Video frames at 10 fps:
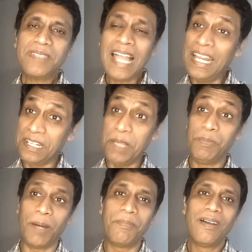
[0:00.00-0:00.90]
and keep
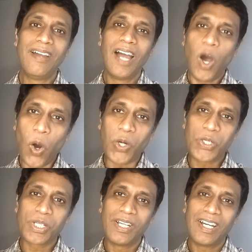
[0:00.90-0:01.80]
them
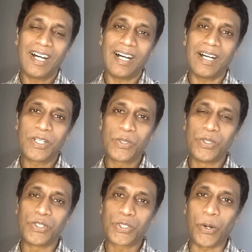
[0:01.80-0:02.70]
hooked to
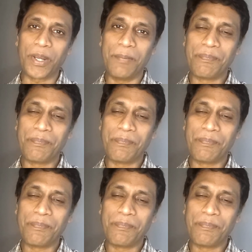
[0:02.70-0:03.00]
the story.